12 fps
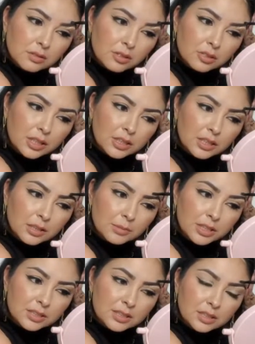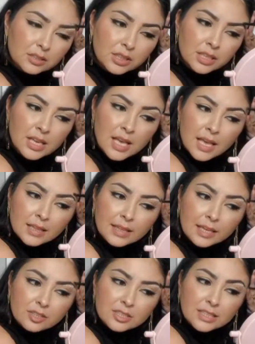hold on, let me conceal it.
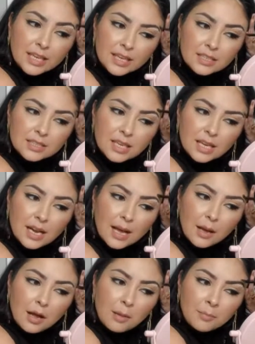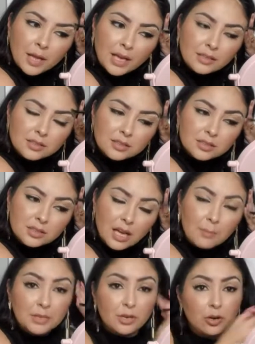There's days that I'm
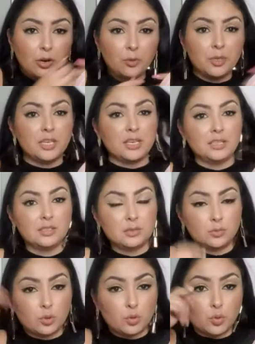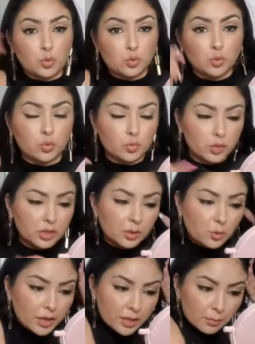in a hurry and I just
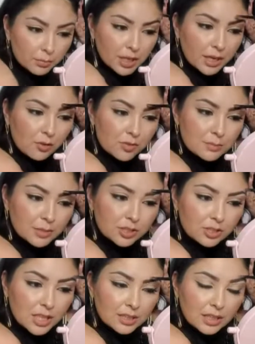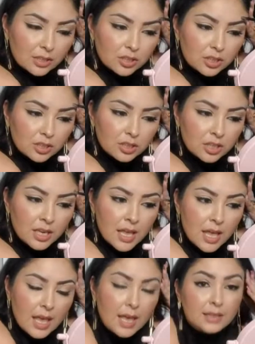really quick, but I always make sure that they look good.
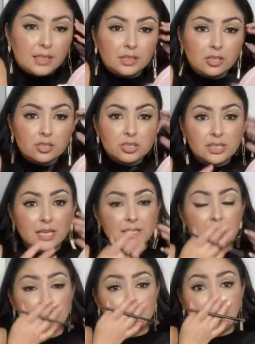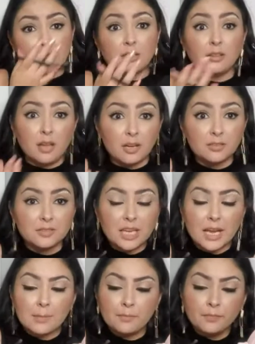And then there's days that I spend a lot of
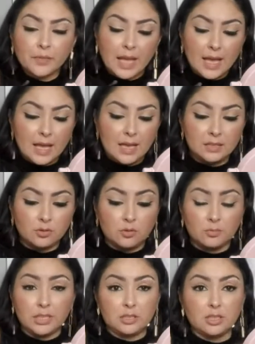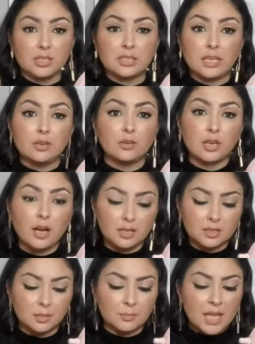time and oh my goodness, they look
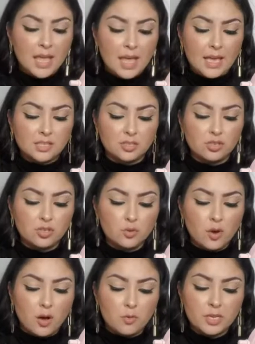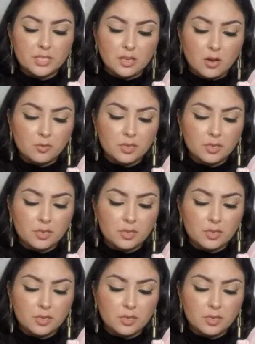awesome. And so you always